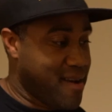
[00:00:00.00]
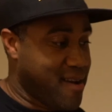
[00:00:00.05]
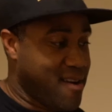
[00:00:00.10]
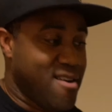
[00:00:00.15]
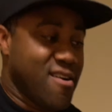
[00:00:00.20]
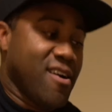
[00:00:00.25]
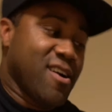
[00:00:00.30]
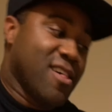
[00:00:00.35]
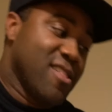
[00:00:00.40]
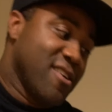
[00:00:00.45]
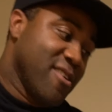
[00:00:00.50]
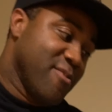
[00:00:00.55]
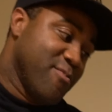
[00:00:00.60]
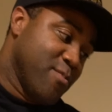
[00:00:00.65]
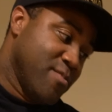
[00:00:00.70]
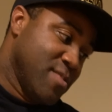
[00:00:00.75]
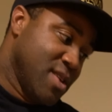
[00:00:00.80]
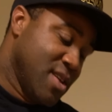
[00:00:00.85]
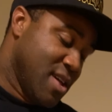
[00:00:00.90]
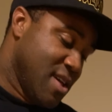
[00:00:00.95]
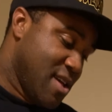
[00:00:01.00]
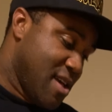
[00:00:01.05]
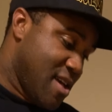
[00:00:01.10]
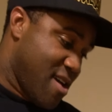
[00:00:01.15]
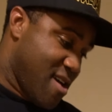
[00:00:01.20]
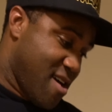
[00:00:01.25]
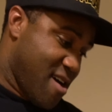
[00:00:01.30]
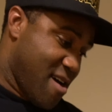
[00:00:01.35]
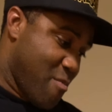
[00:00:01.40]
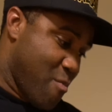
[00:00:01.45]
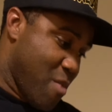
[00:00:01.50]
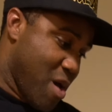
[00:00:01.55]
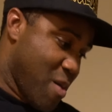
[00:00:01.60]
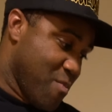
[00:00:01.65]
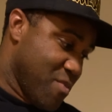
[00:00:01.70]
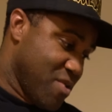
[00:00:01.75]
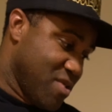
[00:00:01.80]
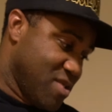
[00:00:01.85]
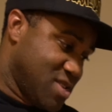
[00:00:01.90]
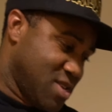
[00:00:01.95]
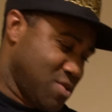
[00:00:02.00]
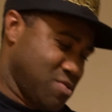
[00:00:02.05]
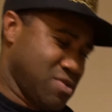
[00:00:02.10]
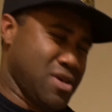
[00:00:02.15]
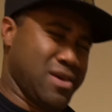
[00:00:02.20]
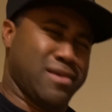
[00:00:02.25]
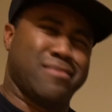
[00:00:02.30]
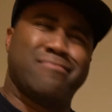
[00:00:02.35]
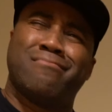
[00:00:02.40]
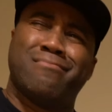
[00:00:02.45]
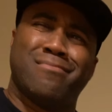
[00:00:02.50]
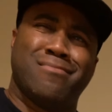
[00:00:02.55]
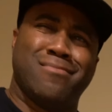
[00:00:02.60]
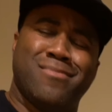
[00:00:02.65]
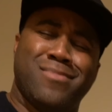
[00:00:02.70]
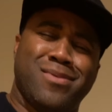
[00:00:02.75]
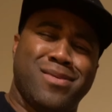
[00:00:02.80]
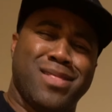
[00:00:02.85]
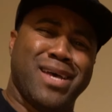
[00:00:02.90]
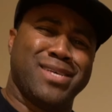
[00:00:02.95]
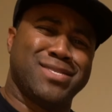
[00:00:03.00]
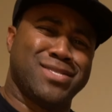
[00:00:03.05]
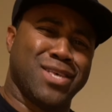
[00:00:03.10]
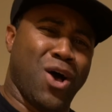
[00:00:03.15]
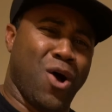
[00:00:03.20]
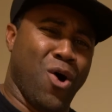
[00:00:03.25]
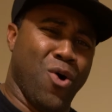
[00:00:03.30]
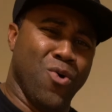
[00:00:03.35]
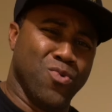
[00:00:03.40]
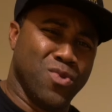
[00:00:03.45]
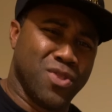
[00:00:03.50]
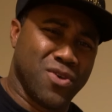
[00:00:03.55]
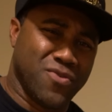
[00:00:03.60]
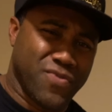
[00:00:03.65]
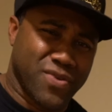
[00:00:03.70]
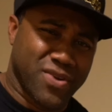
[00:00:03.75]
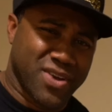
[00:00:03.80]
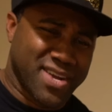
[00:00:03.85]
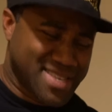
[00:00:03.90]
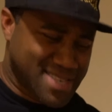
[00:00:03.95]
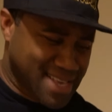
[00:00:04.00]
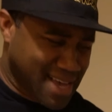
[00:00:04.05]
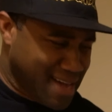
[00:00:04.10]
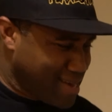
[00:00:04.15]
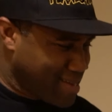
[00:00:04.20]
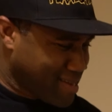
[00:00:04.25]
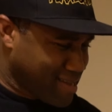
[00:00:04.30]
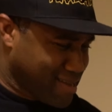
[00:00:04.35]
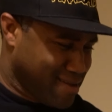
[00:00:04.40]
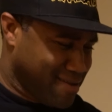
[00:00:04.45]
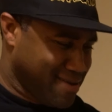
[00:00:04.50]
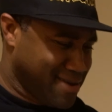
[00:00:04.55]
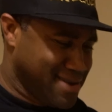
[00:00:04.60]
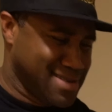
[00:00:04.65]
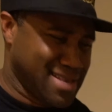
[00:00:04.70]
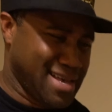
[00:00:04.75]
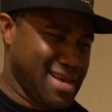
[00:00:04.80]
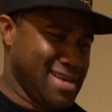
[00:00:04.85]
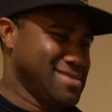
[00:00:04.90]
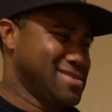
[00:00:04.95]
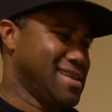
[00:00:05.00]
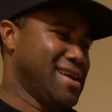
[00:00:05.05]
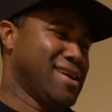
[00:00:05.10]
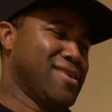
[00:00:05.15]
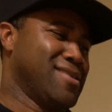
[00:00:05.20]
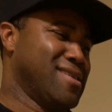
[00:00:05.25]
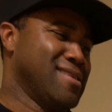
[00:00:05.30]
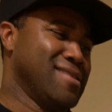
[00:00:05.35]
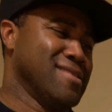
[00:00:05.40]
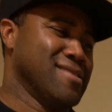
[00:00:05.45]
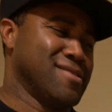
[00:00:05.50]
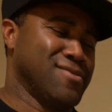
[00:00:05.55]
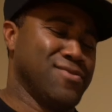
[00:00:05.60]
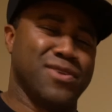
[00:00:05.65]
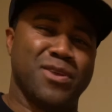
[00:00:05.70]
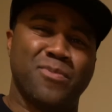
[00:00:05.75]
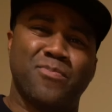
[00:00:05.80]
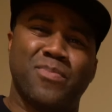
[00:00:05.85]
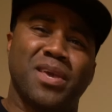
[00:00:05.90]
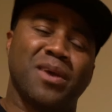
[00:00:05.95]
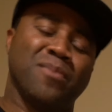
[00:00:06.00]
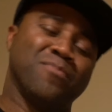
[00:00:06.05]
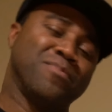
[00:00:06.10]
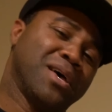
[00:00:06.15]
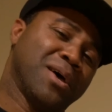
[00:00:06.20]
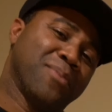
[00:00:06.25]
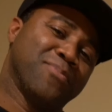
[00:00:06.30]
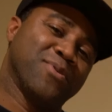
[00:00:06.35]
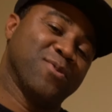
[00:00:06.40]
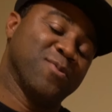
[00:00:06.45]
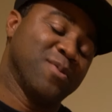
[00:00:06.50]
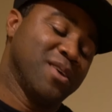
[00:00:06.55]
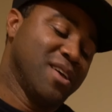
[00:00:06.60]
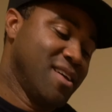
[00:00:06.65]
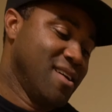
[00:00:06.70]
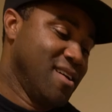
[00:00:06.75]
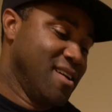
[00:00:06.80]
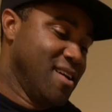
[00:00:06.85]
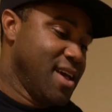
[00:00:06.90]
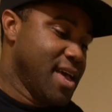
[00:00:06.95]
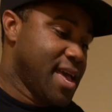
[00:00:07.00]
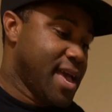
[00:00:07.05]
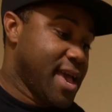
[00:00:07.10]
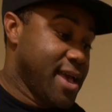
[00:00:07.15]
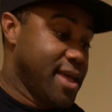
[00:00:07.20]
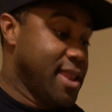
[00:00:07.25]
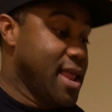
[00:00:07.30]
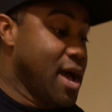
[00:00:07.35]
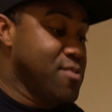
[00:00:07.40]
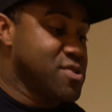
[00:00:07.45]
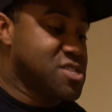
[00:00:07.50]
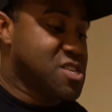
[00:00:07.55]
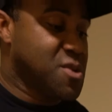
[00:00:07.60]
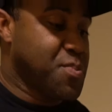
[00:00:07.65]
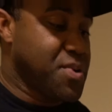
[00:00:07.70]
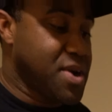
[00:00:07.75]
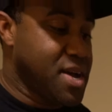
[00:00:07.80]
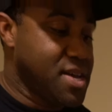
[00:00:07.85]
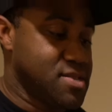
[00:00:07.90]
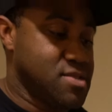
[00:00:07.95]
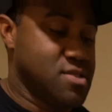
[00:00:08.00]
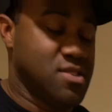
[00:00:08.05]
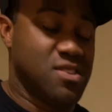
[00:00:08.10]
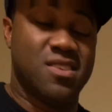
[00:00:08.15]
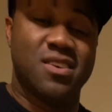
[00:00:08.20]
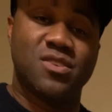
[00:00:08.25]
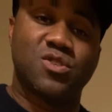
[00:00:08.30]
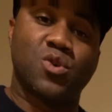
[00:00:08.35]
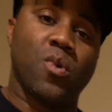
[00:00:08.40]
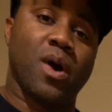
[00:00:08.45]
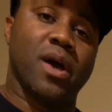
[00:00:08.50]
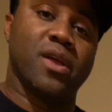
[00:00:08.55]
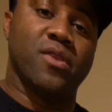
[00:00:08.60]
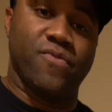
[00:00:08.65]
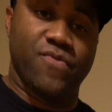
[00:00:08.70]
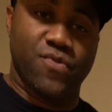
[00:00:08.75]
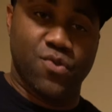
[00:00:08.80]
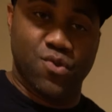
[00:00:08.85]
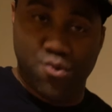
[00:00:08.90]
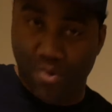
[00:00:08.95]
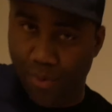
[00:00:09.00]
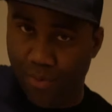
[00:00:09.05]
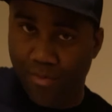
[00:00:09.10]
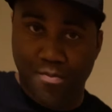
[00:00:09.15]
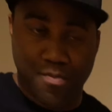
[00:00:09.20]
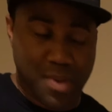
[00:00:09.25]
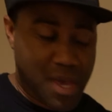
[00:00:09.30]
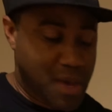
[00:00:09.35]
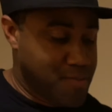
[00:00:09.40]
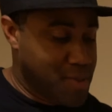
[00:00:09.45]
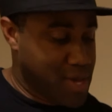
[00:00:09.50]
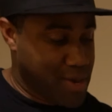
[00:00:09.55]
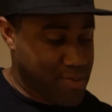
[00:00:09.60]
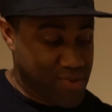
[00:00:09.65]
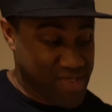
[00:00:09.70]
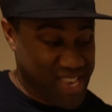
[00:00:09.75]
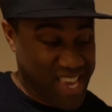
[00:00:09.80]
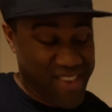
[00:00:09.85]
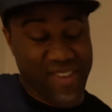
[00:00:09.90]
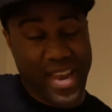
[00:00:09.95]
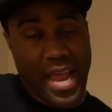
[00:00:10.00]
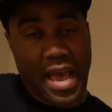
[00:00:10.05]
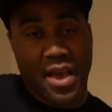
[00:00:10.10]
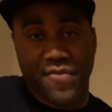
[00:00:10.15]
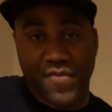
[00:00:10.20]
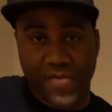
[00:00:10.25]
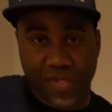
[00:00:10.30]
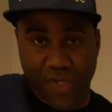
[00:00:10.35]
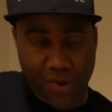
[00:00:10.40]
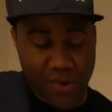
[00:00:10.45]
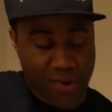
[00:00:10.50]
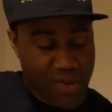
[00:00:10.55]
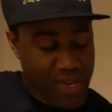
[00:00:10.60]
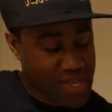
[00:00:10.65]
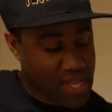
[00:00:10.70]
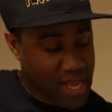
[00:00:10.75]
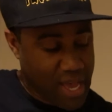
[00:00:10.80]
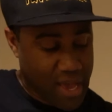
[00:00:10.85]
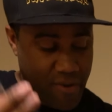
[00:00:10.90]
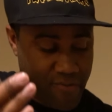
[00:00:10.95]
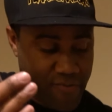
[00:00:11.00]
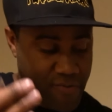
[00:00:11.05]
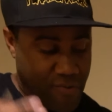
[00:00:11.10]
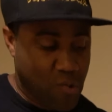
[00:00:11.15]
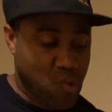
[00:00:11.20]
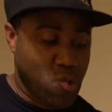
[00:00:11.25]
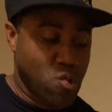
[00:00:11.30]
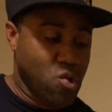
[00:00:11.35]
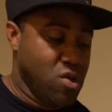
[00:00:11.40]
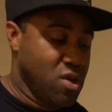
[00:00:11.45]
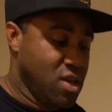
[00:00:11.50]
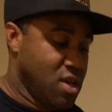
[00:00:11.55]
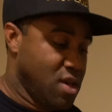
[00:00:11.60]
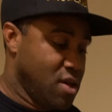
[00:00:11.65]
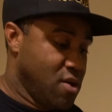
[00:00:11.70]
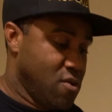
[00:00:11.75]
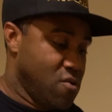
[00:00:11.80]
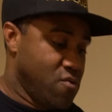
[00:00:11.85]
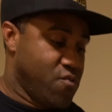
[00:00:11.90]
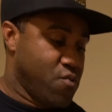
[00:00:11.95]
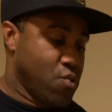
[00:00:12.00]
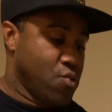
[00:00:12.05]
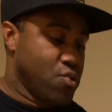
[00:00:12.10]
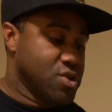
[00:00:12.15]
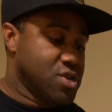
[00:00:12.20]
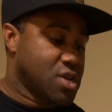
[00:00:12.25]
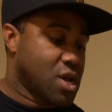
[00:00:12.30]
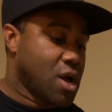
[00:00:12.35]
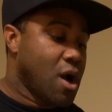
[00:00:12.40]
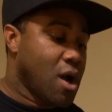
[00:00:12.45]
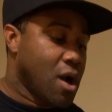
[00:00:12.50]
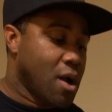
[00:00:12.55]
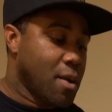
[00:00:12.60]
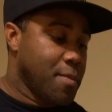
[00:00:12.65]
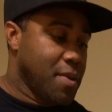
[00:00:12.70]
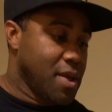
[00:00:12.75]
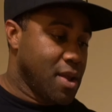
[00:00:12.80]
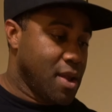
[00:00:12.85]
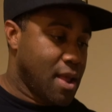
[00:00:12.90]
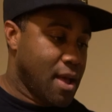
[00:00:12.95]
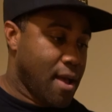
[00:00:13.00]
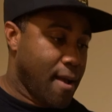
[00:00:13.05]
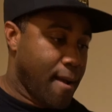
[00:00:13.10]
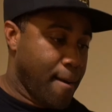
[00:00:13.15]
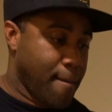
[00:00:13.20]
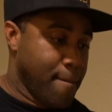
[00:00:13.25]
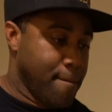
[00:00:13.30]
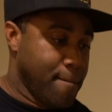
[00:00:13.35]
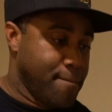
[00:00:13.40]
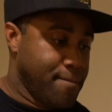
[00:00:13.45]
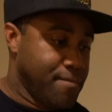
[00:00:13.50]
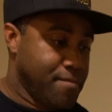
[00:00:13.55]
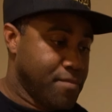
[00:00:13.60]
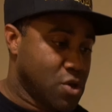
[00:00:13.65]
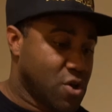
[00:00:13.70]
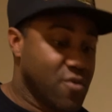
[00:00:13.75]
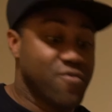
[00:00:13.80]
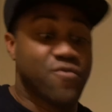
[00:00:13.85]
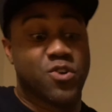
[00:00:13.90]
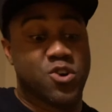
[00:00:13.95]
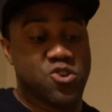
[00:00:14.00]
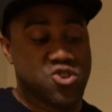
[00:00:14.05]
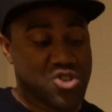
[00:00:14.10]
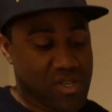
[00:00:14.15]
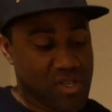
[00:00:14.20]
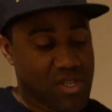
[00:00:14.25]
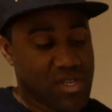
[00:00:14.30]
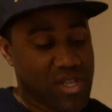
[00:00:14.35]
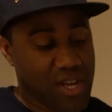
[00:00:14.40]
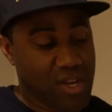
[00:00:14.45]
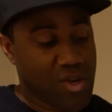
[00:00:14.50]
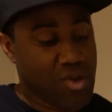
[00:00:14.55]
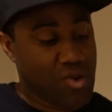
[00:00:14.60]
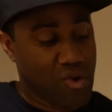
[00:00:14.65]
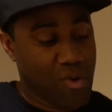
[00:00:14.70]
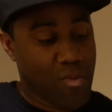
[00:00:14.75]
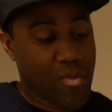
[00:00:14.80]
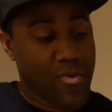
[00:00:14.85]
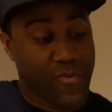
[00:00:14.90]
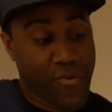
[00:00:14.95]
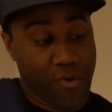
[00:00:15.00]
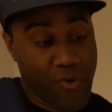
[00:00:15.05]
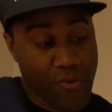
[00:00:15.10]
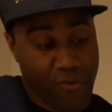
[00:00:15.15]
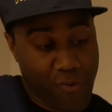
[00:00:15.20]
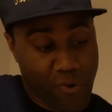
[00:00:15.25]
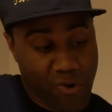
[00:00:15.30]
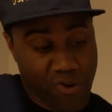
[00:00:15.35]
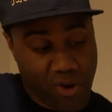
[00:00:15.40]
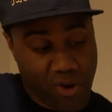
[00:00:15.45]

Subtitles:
car club members, he was like, well, that's only for exotic cars. How's that gonna look on a BMW? And I was surprised to see there's quite a few BMWs, even F30s that have full forged carbon conversions done to them with full